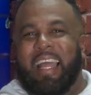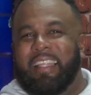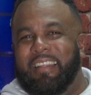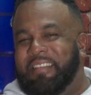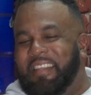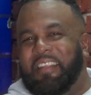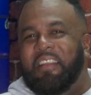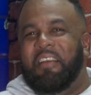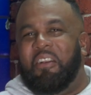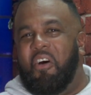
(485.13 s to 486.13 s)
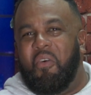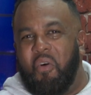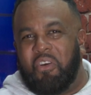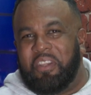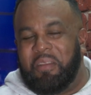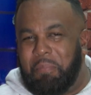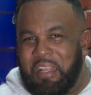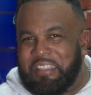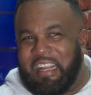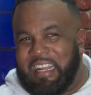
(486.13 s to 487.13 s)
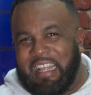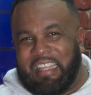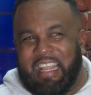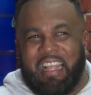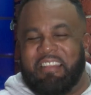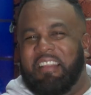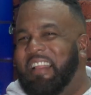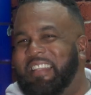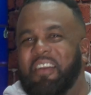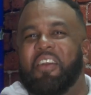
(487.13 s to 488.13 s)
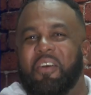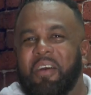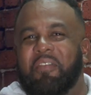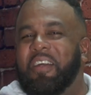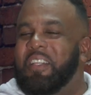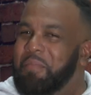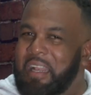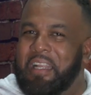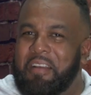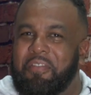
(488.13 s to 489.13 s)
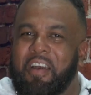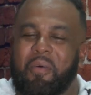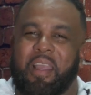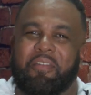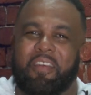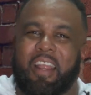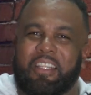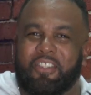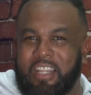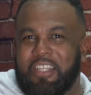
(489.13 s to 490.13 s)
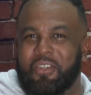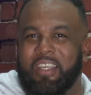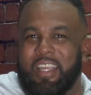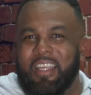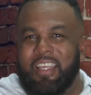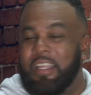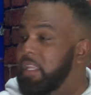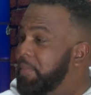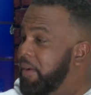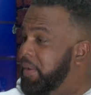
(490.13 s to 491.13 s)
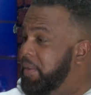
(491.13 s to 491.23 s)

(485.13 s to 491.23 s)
I didn't say long walk on the beach and candlelight and well, but the man looking for a wife, right? So that's okay. That, I,